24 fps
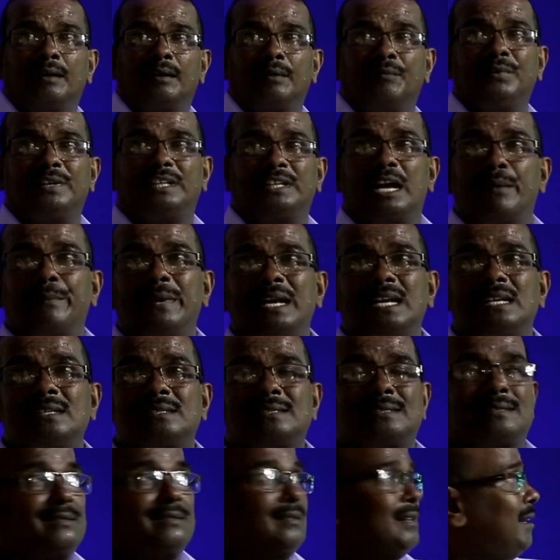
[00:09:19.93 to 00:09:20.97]
vitamins,
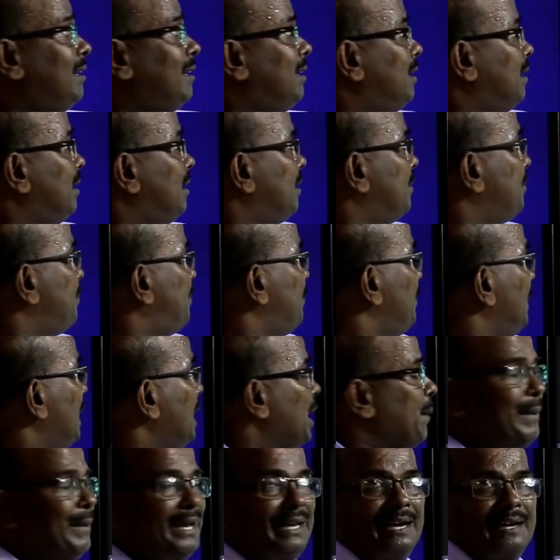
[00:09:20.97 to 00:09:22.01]

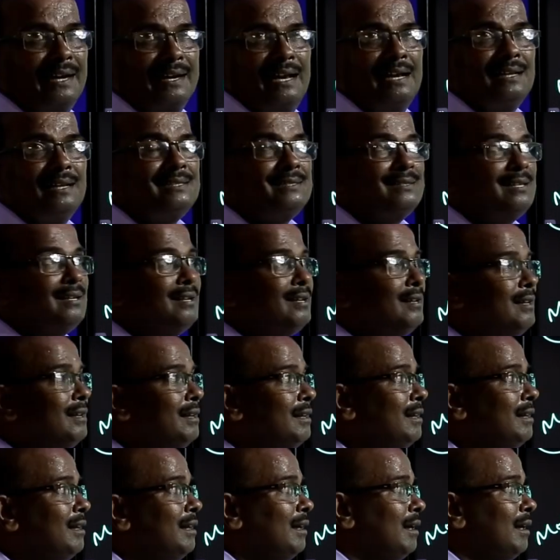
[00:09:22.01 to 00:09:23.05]
minerals.
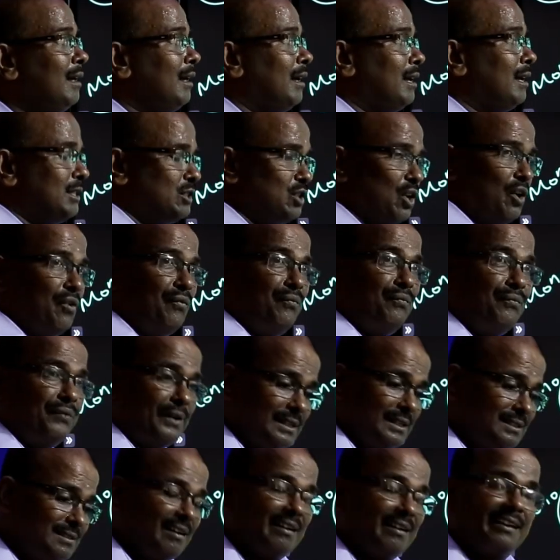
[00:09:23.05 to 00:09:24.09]
So
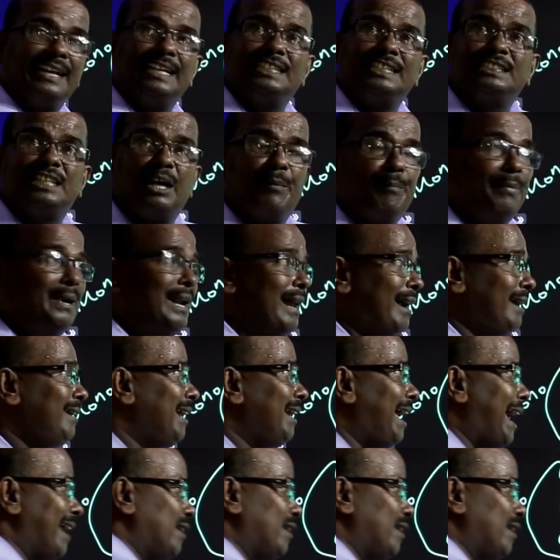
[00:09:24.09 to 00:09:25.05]
first reach the blood and